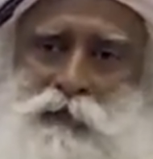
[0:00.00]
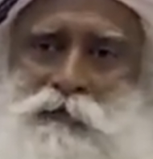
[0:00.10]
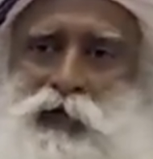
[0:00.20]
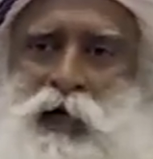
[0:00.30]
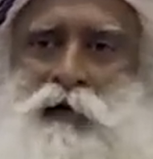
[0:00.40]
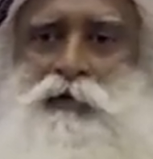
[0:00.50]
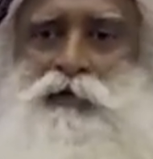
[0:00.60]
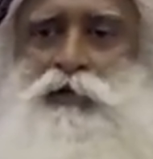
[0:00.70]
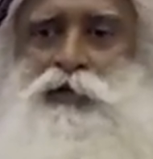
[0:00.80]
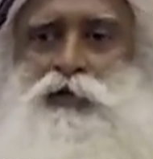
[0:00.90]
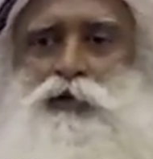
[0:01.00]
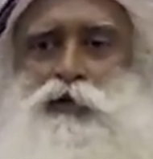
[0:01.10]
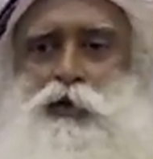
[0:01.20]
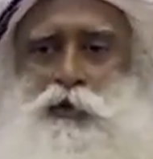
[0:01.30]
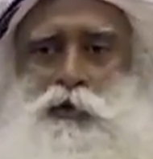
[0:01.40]
that we ourselves
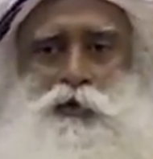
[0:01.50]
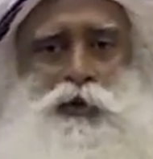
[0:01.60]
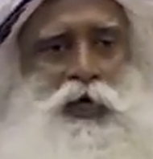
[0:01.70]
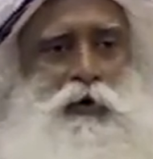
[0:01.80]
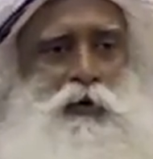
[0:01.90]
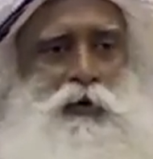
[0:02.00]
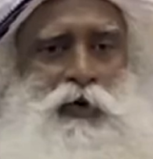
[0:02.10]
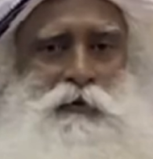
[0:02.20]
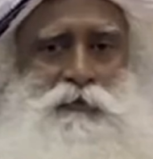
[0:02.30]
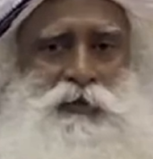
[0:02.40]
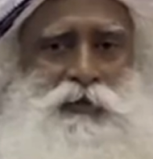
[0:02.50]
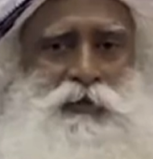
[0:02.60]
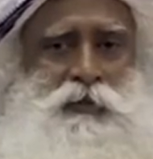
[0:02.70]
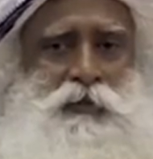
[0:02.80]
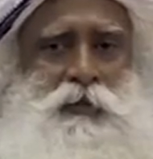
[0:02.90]
could not do with our own
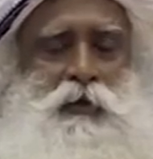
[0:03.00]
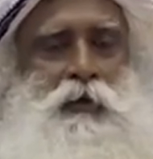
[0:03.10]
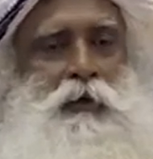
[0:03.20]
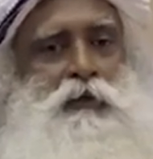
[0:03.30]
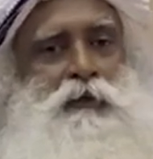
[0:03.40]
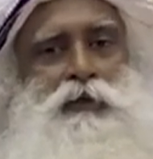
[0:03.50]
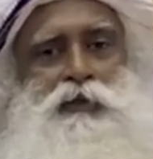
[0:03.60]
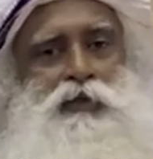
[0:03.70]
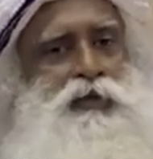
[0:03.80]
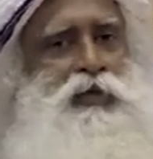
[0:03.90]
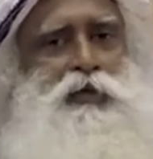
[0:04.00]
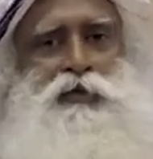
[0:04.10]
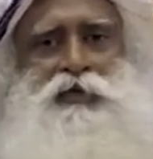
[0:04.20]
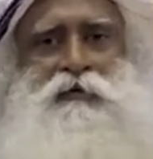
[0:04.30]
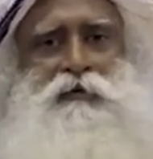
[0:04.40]
limbs, See, you
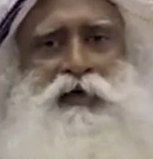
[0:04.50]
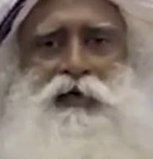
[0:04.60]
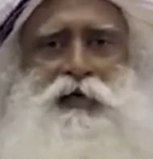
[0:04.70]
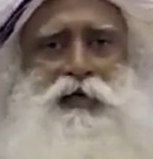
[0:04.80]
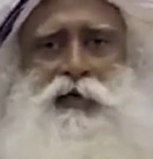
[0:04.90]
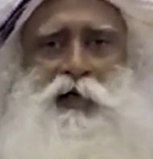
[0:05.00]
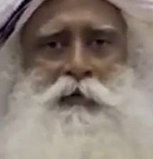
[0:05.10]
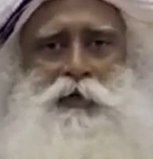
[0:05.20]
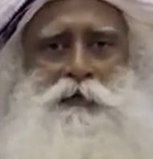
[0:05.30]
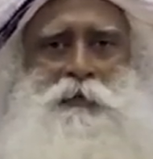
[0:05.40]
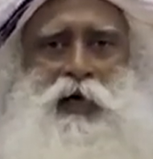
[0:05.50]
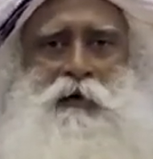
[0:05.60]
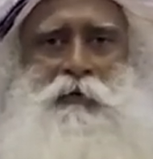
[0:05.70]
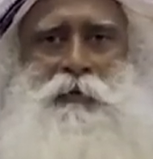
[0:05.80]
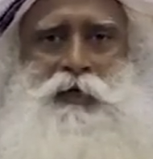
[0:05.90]
cannot travel at 100 kilometers per
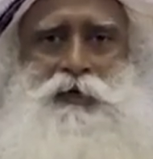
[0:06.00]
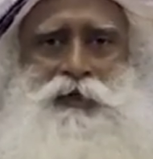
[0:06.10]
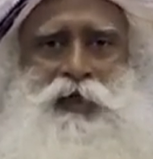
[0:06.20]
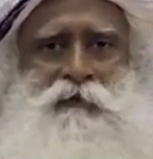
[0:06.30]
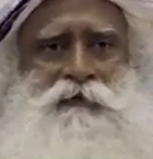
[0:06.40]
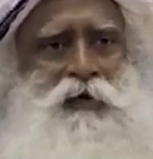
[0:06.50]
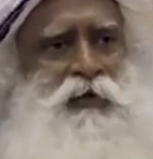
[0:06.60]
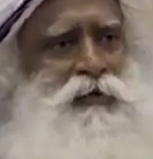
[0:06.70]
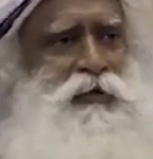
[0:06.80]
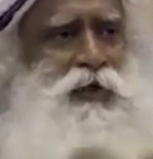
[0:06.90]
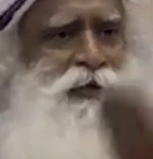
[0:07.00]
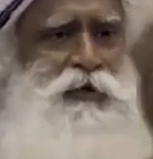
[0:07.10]
hour by yourself. Today